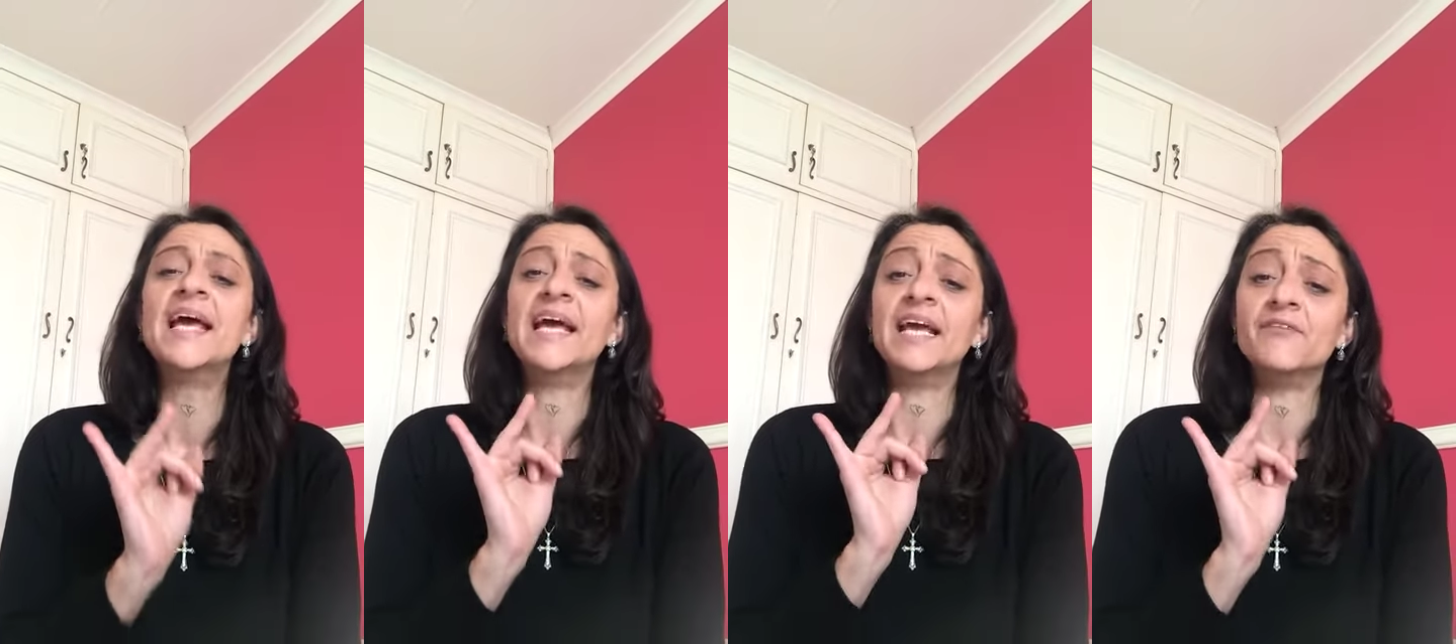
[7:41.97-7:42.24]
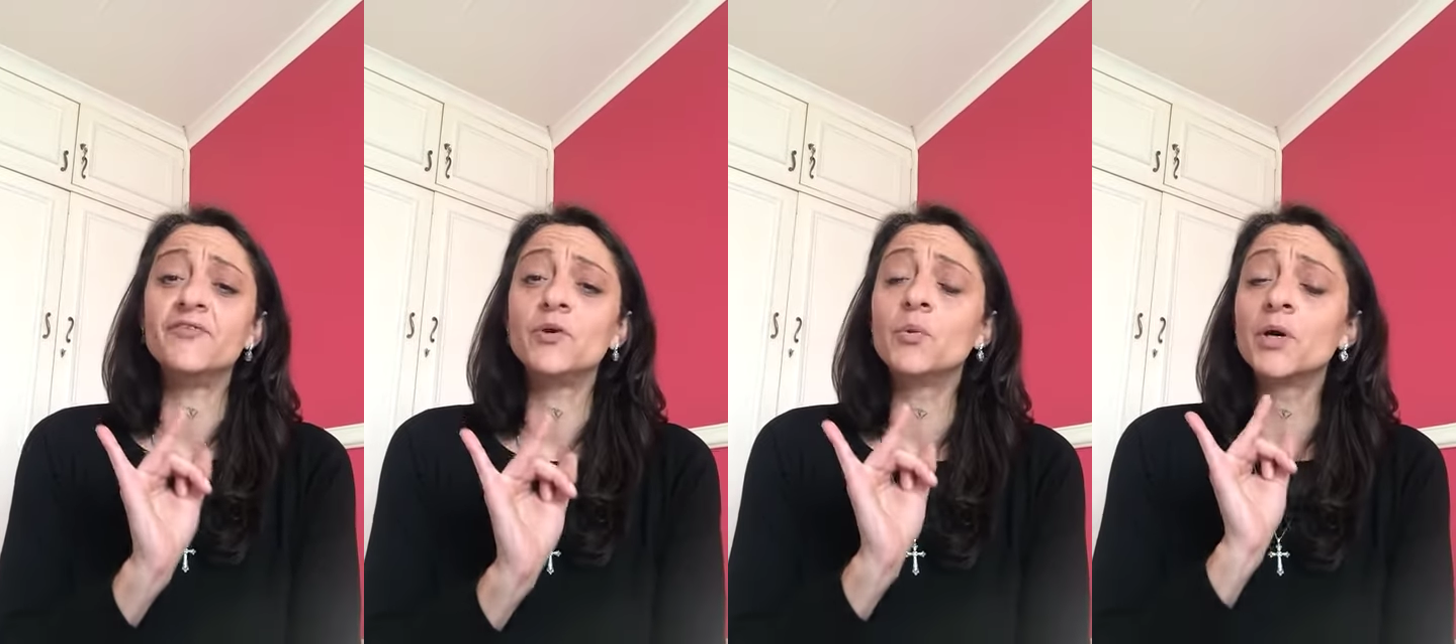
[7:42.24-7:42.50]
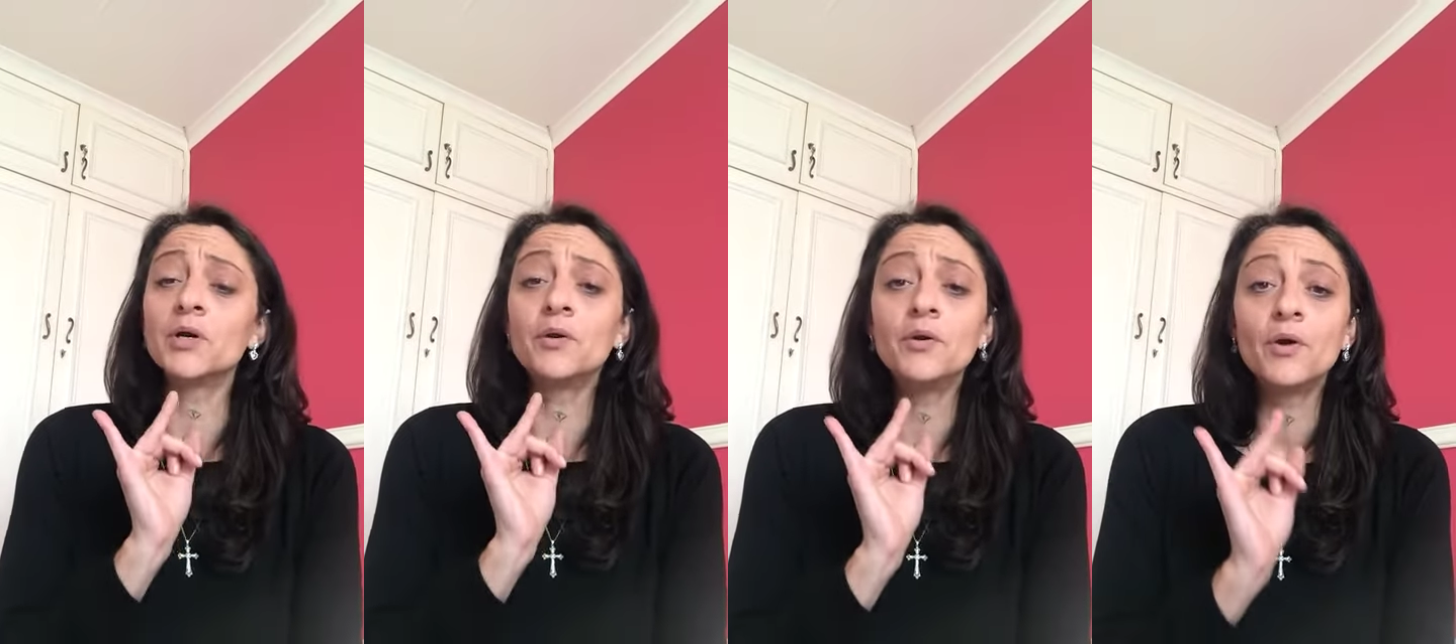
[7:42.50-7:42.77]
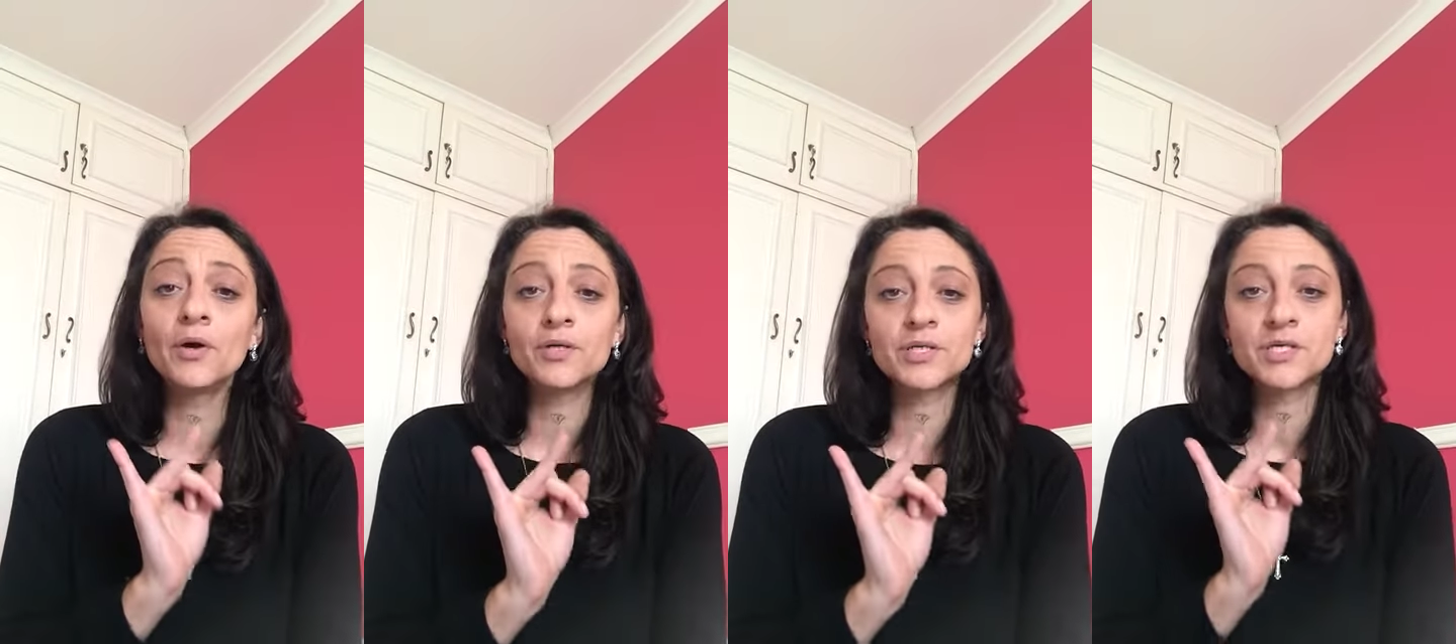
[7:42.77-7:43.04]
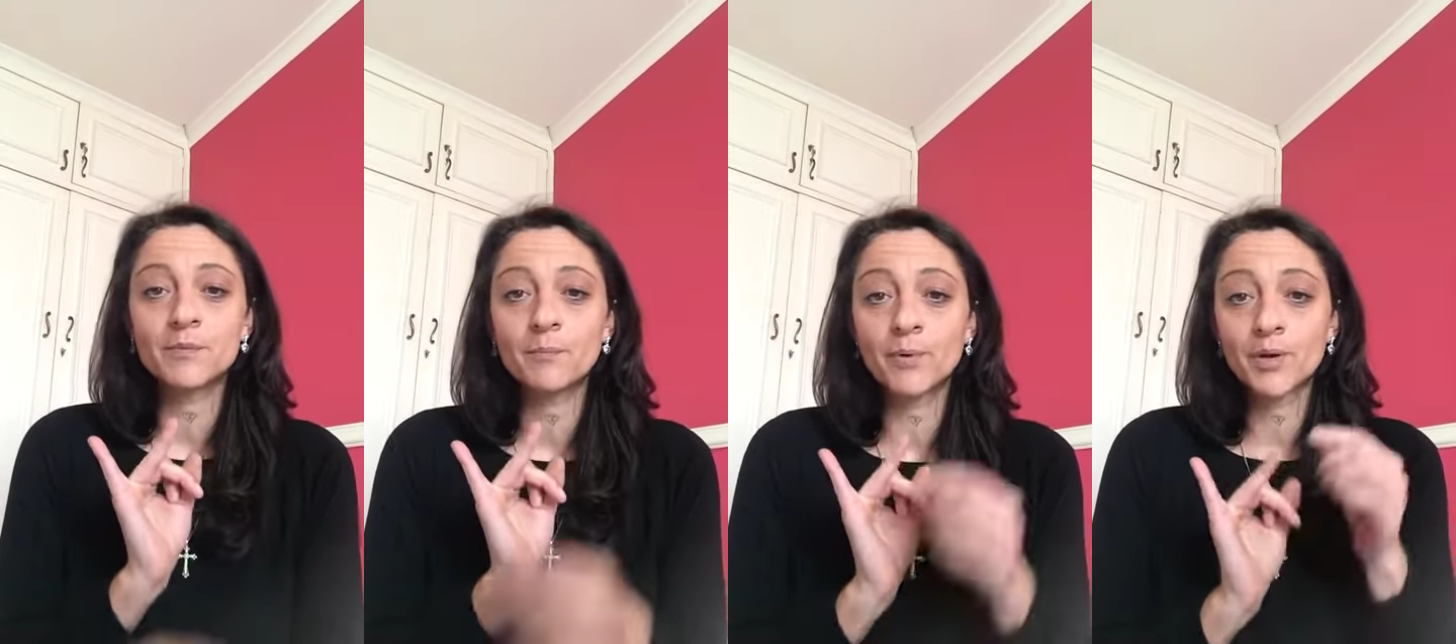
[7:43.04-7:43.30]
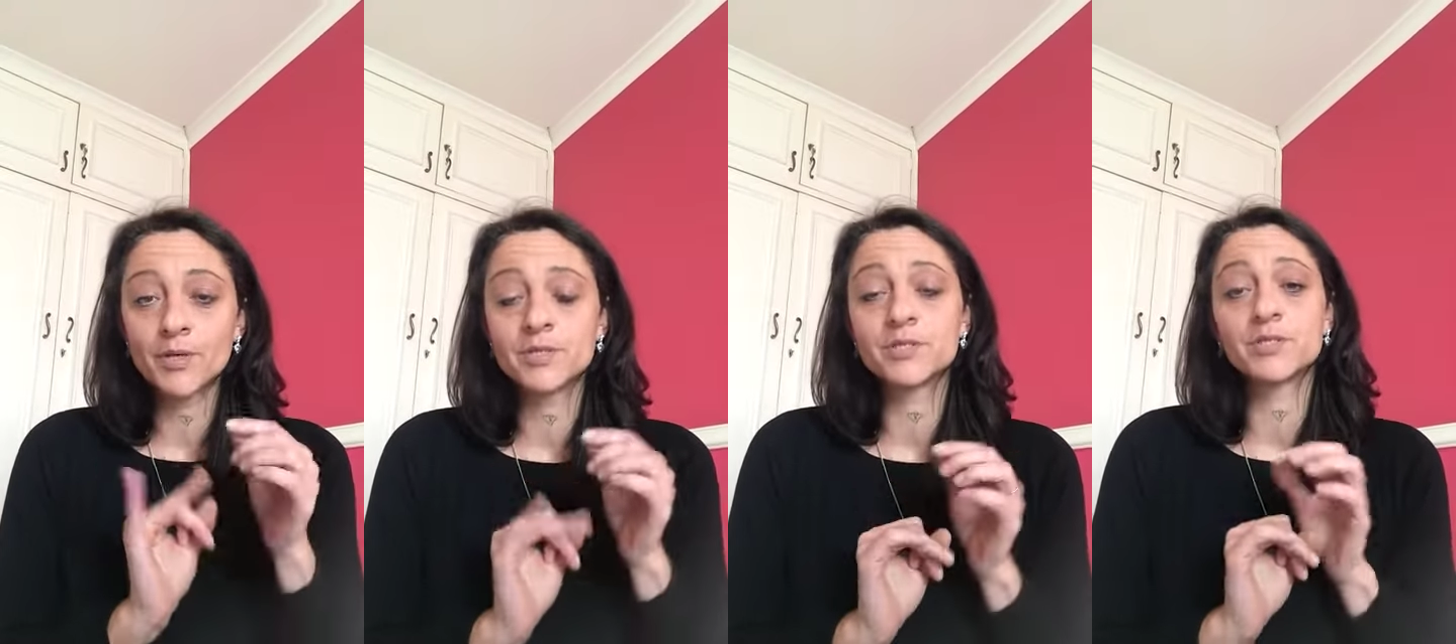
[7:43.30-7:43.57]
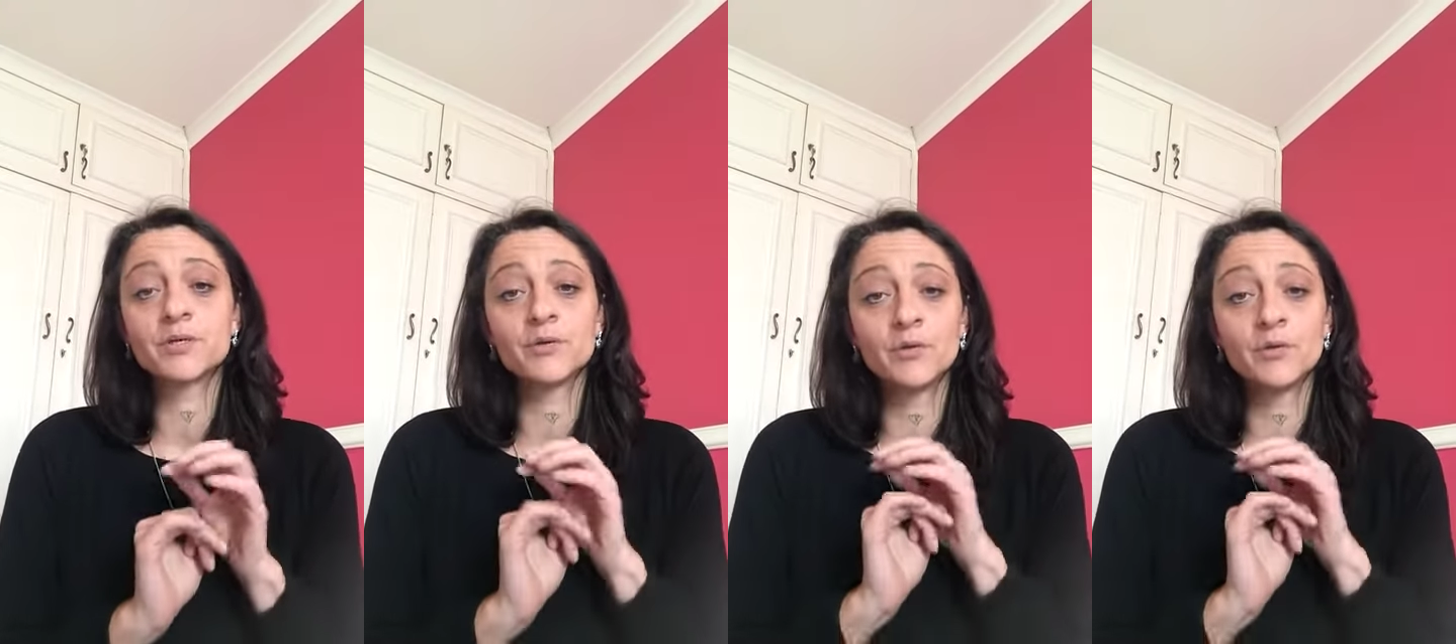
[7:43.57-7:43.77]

If you are not a person